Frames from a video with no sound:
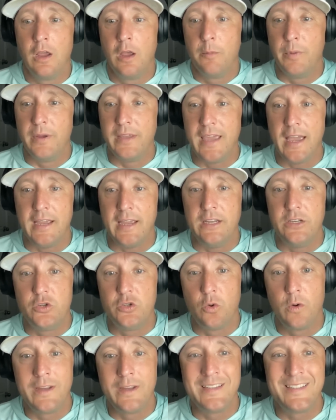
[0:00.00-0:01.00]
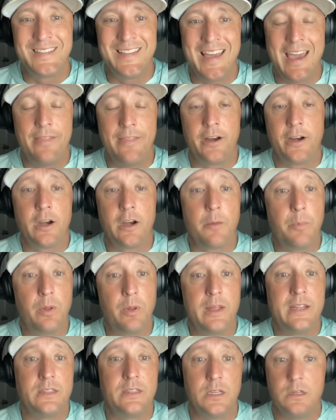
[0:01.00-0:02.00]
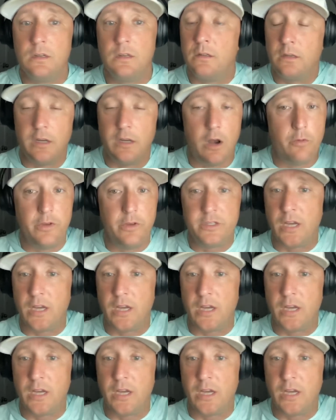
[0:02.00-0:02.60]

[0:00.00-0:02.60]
But yeah, he joins that. They're going to play at the